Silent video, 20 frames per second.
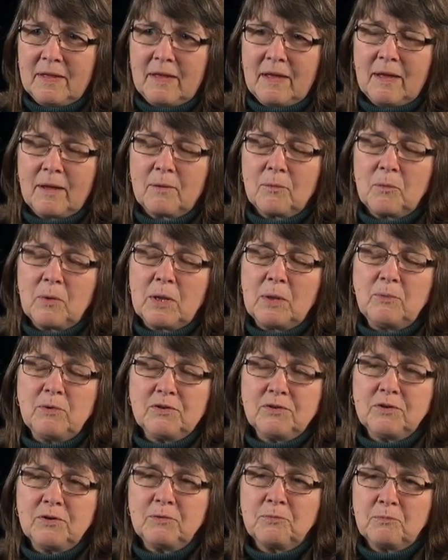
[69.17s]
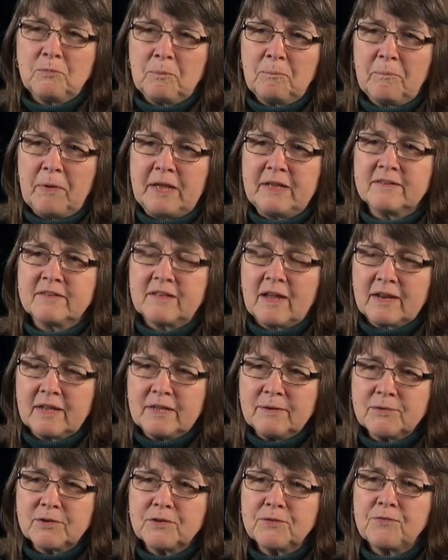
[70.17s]
Yeah. Well, it was a big study.
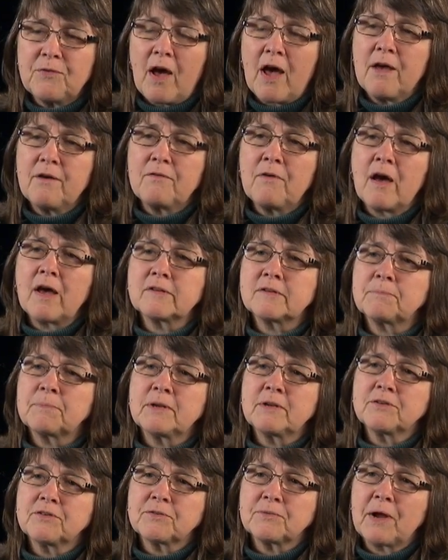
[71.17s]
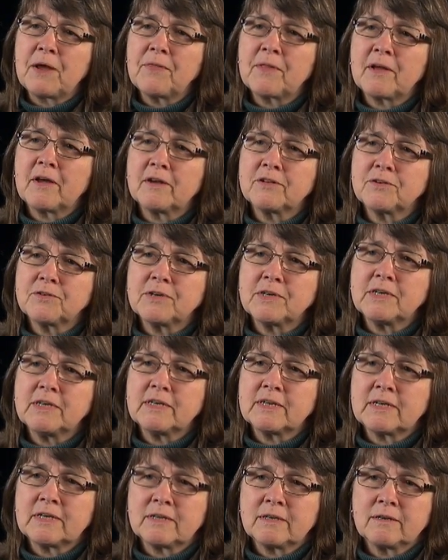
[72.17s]
It was 5 hospitals around the country
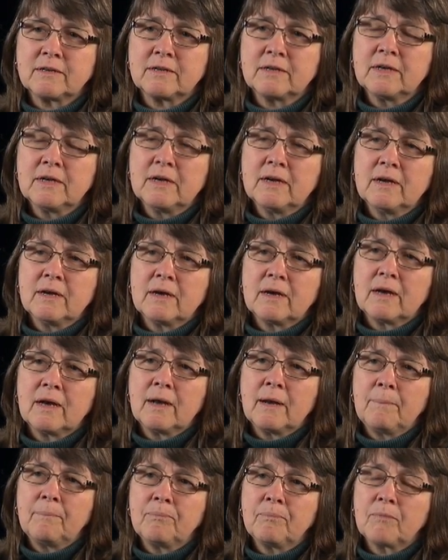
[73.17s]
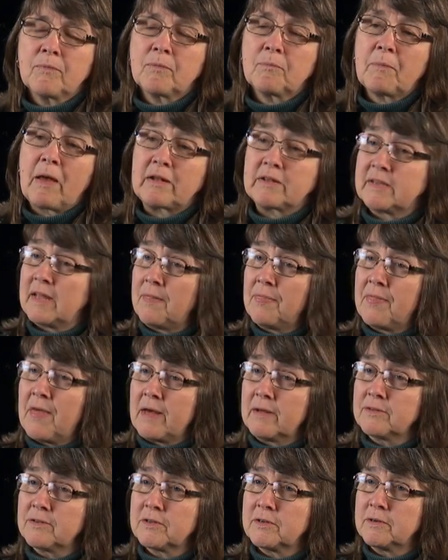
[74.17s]
and about
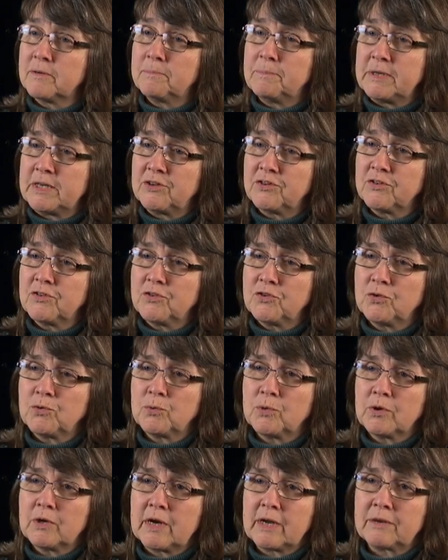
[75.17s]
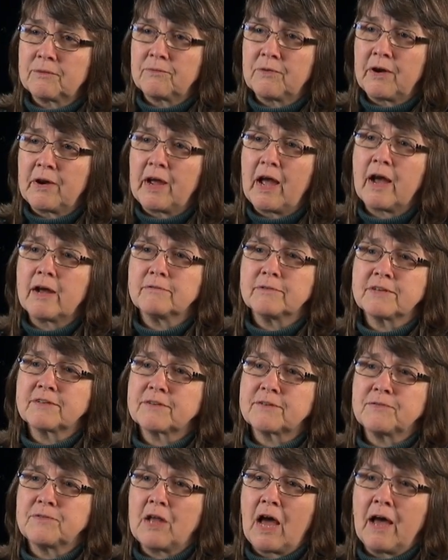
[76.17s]
10,000 patients who were at very high
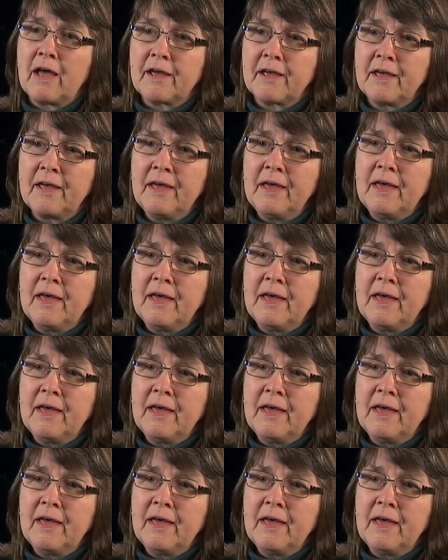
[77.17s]
risk of dying.